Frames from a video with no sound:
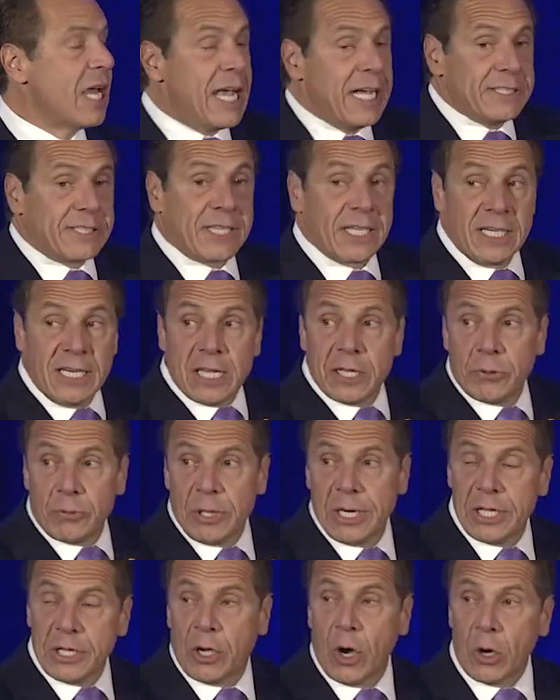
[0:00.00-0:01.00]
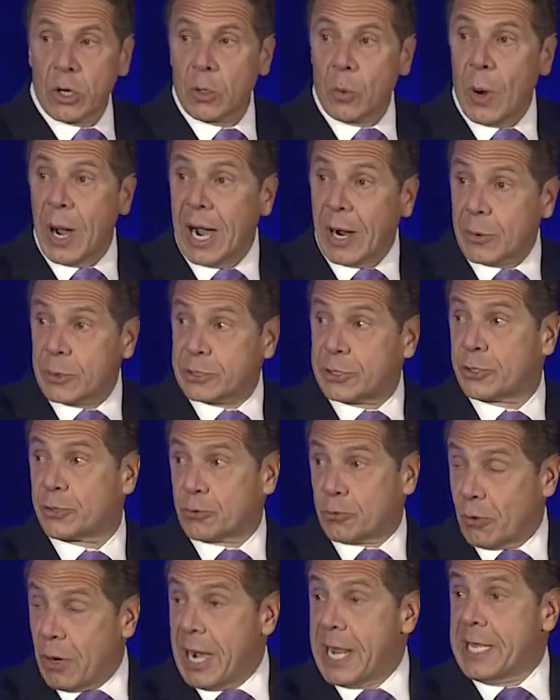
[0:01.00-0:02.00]
It's to literally go to our
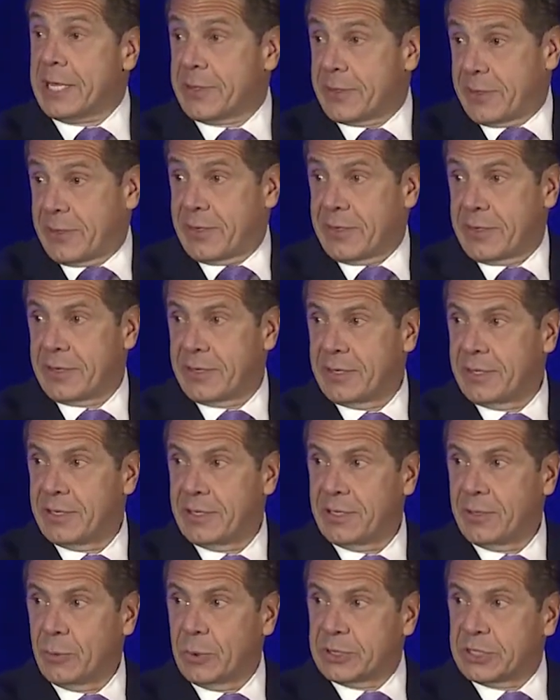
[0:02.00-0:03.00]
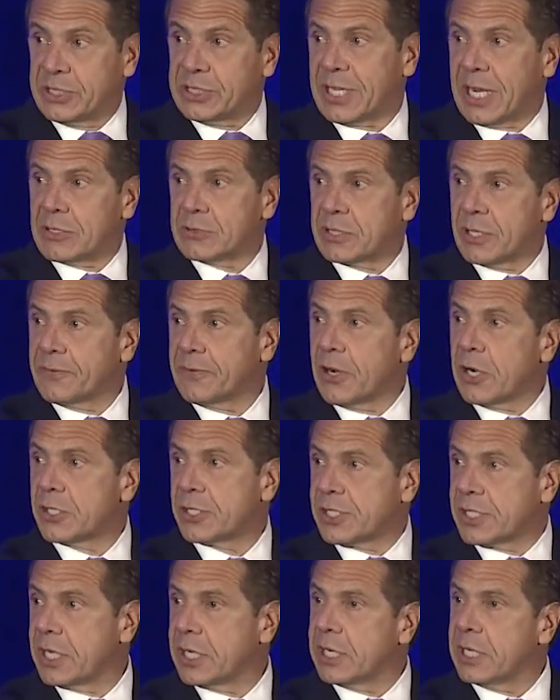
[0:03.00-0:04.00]
strength, which is our
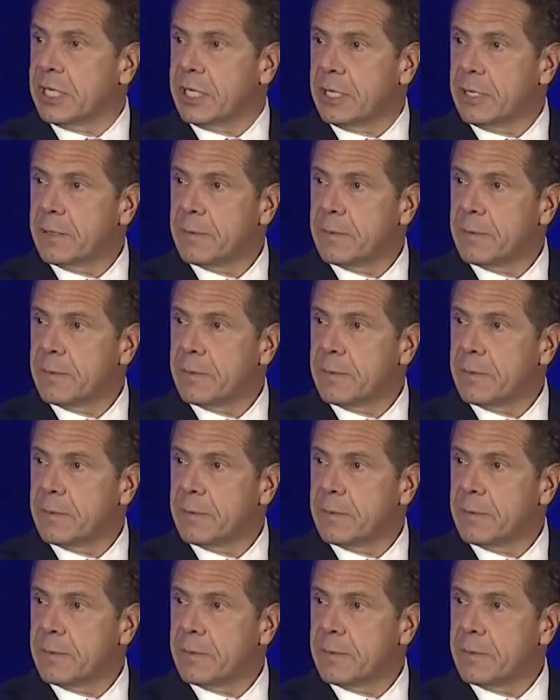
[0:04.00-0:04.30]
diversity,